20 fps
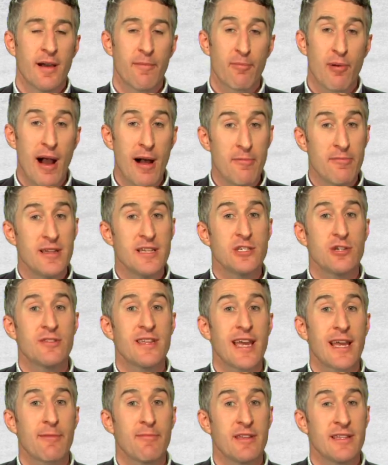Problem is, you
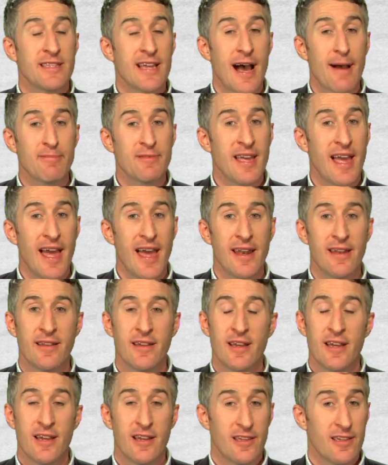take him in the top 10,
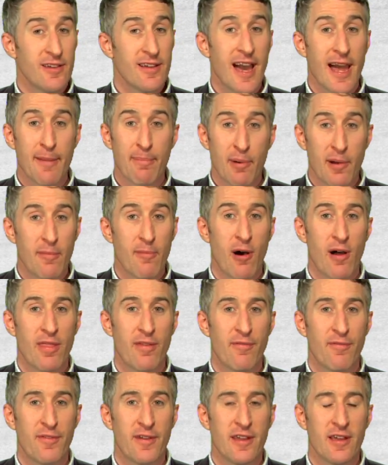you got to put him on the
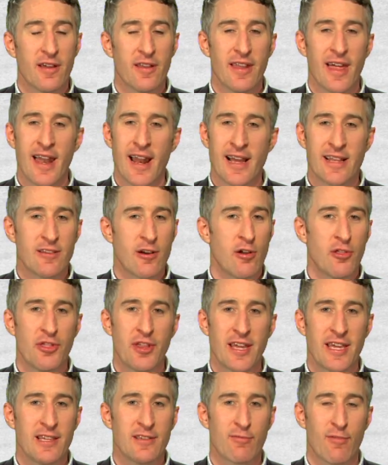field, and I don't
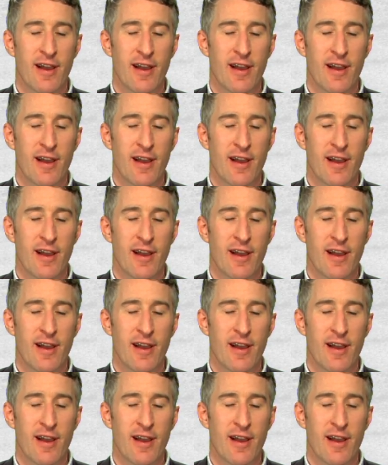think he's